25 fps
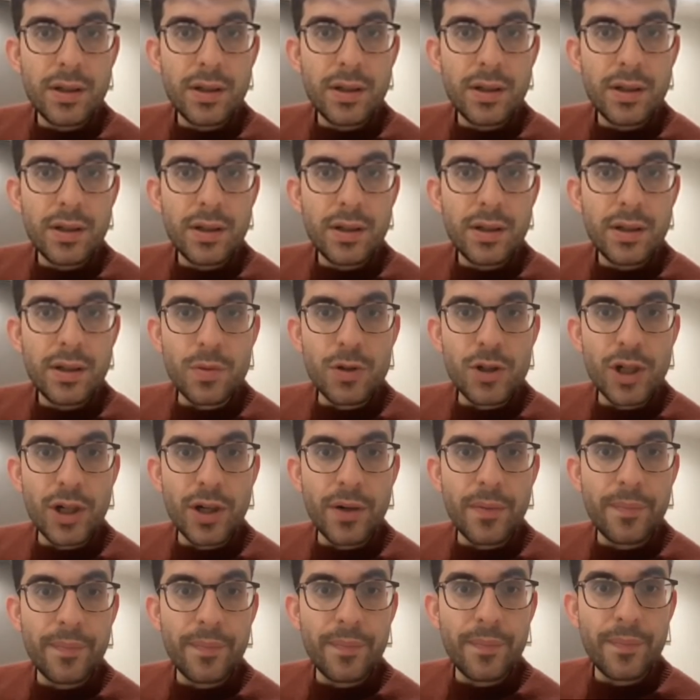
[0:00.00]
stop share.
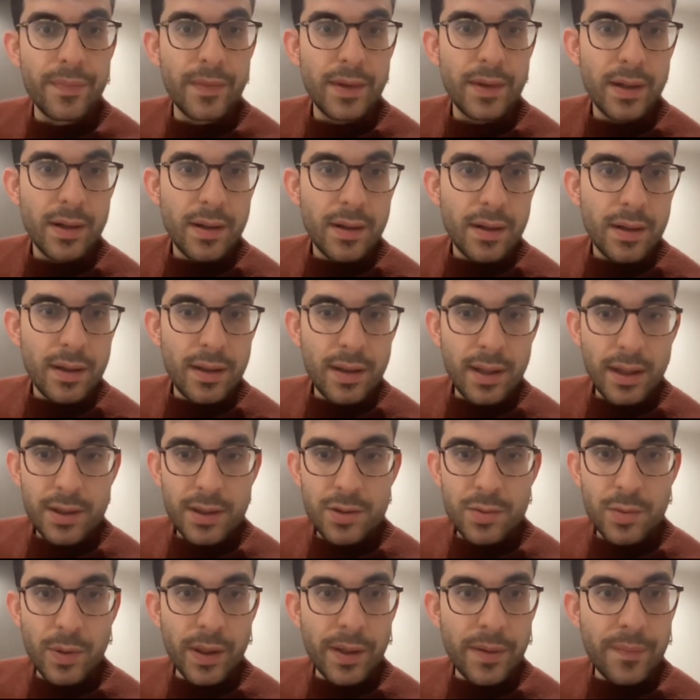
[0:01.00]
That's
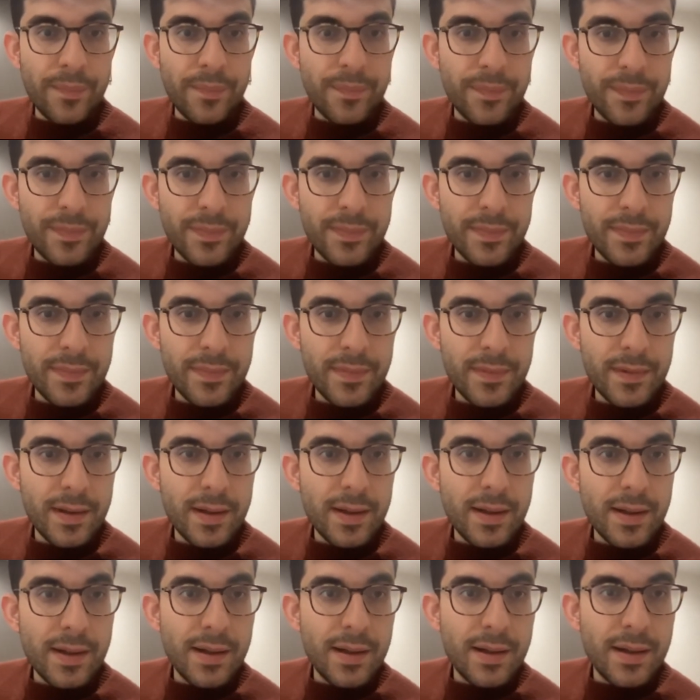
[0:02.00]
why.
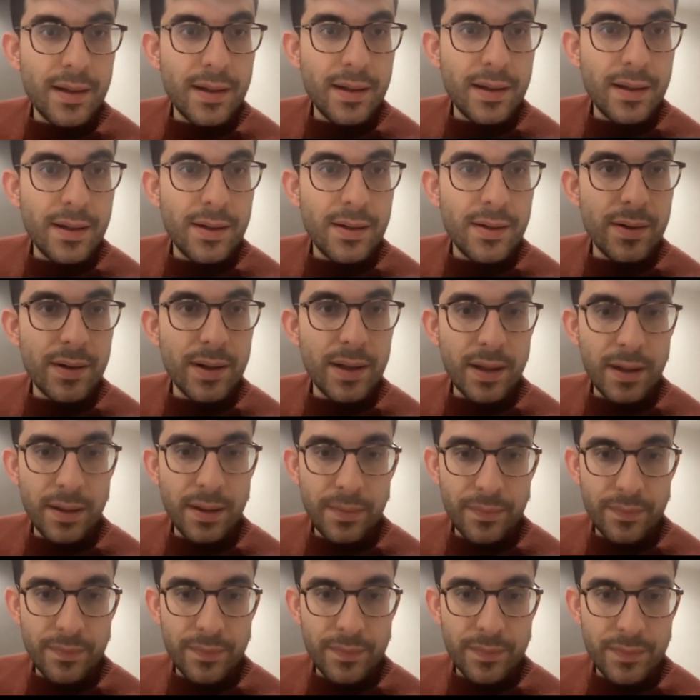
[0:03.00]
Okay,
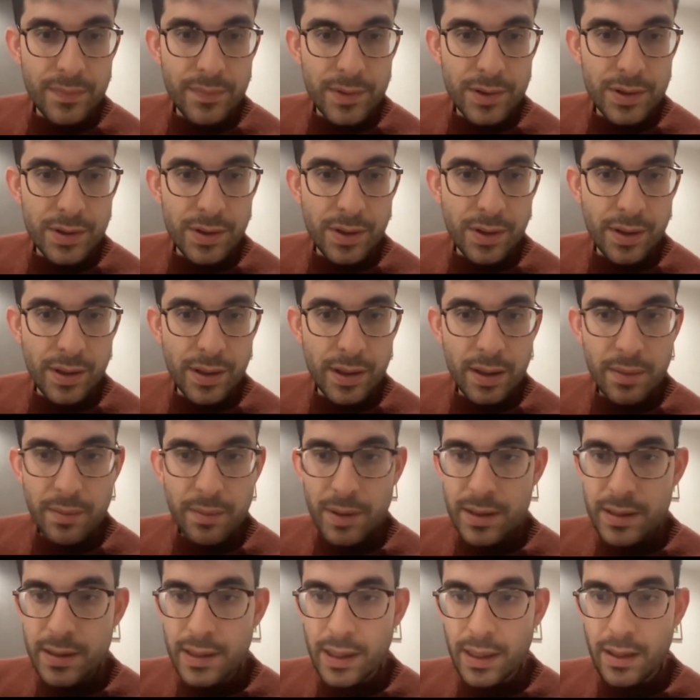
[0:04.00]
sorry, give me a
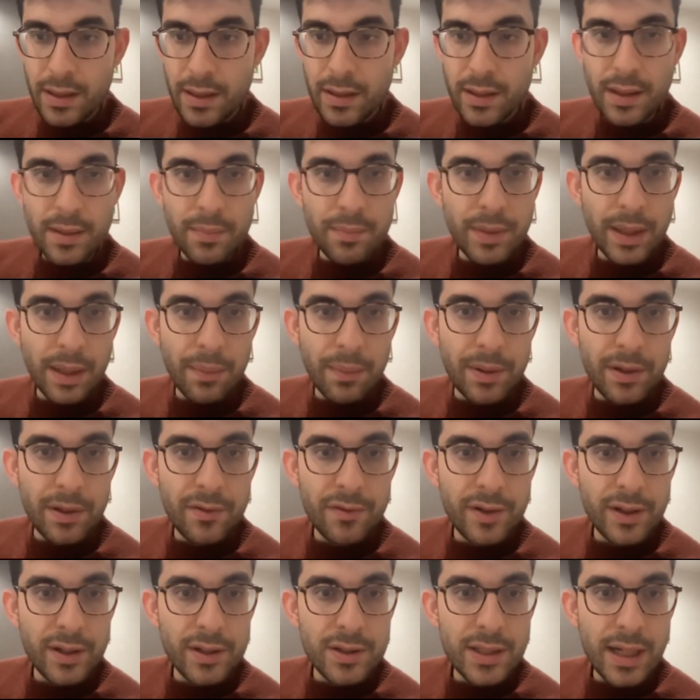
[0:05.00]
sec. And appeal
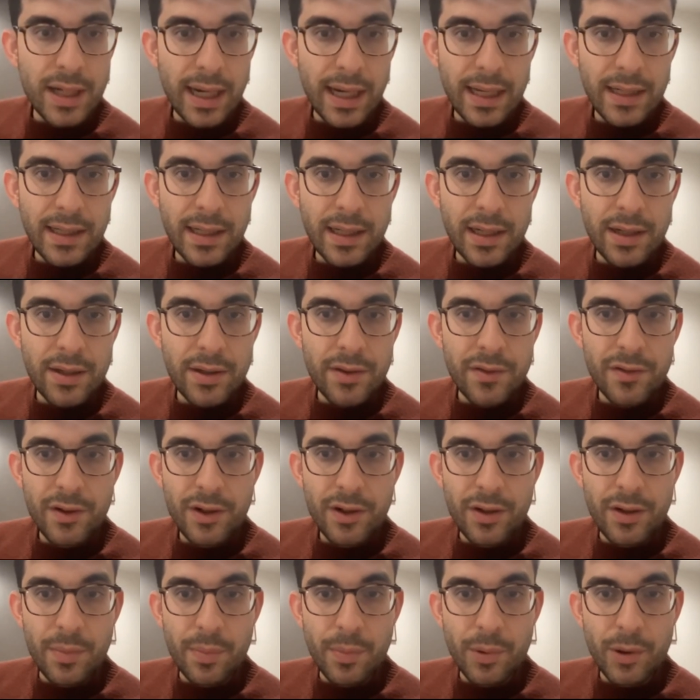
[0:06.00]
feel to add any
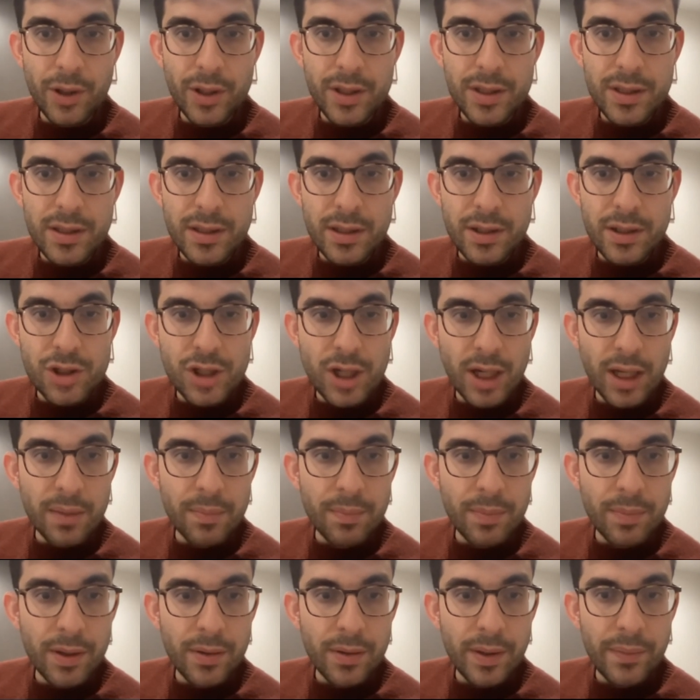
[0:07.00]
further points in the chat, by
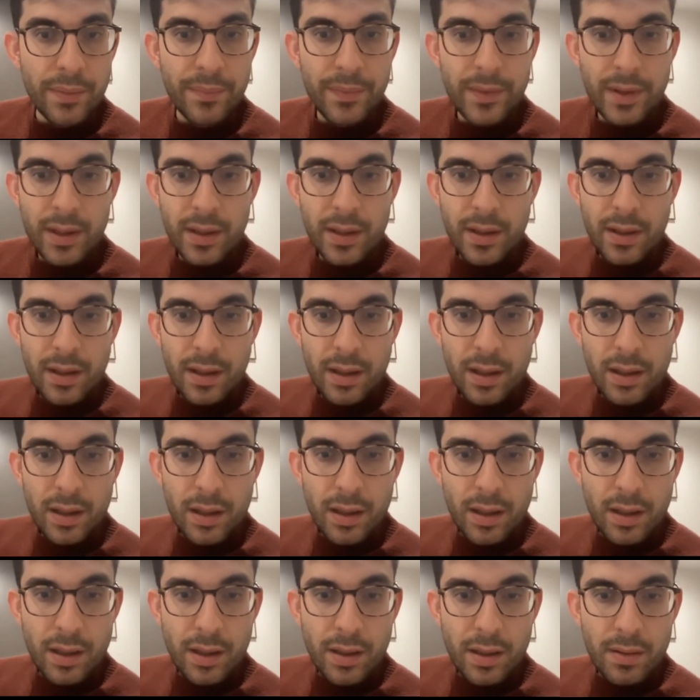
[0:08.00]
the way.
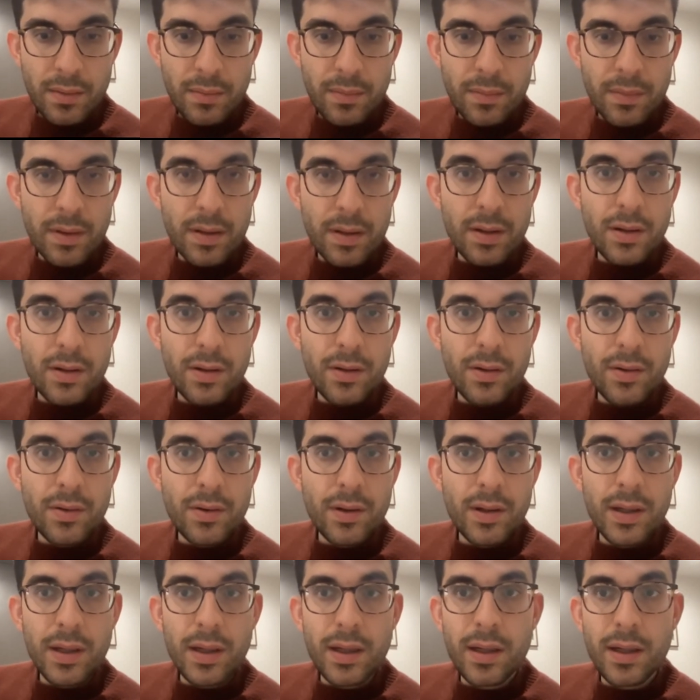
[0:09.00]
Um,
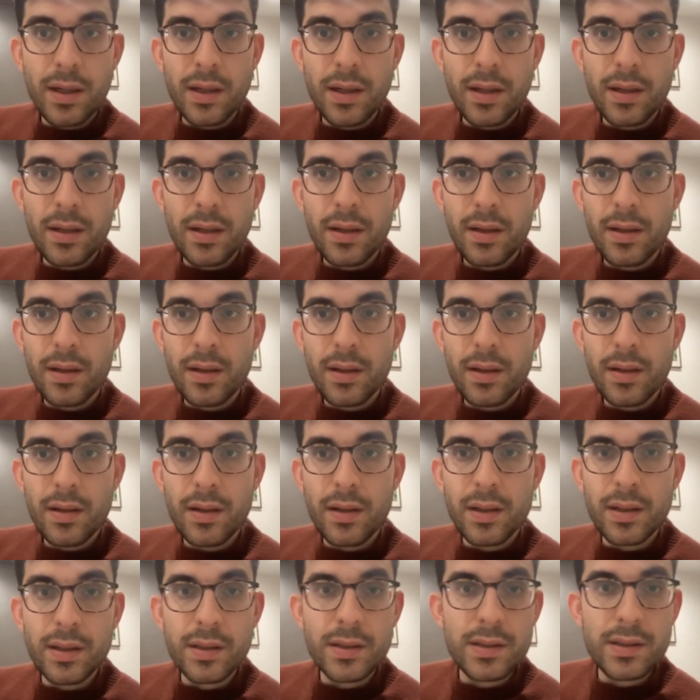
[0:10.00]
okay.
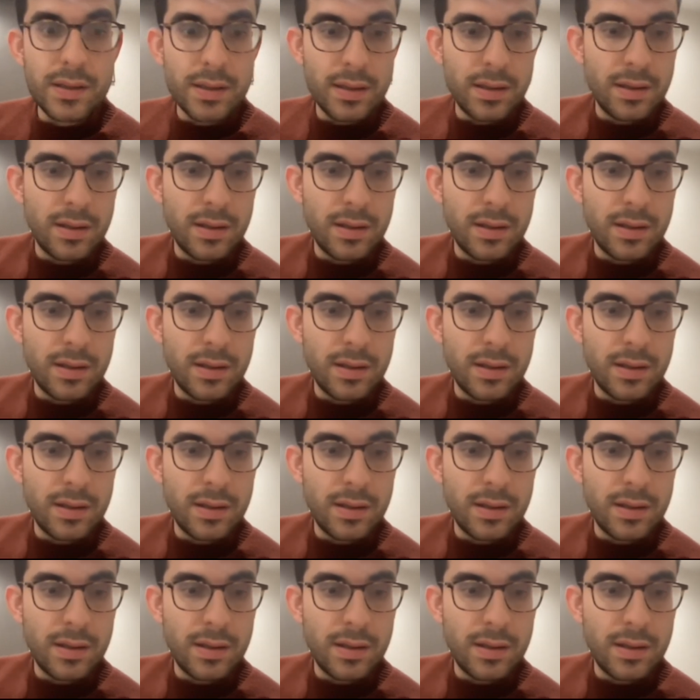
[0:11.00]
It's,